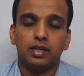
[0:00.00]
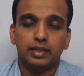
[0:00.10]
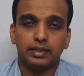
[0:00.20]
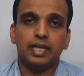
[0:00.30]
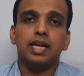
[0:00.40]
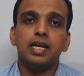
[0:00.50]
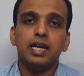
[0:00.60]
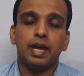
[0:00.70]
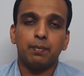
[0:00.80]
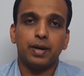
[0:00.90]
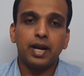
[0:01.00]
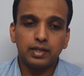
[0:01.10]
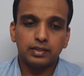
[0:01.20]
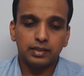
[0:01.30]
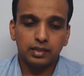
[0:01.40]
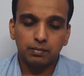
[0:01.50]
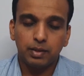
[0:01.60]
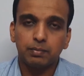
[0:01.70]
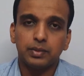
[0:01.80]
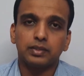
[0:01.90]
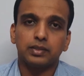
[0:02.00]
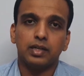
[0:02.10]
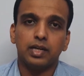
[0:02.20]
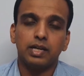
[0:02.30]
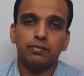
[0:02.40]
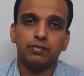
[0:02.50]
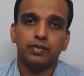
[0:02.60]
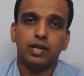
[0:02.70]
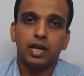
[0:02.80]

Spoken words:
Then I practice it in my personal life.